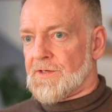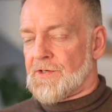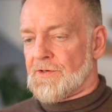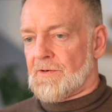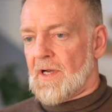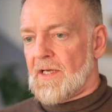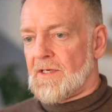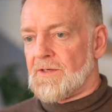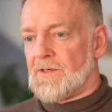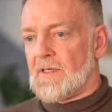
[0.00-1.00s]
a
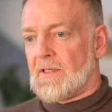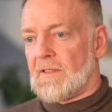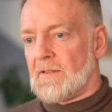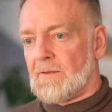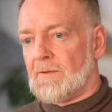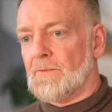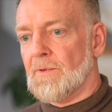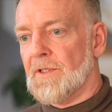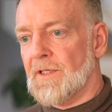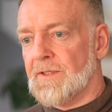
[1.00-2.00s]
strange
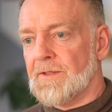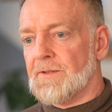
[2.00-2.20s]
word.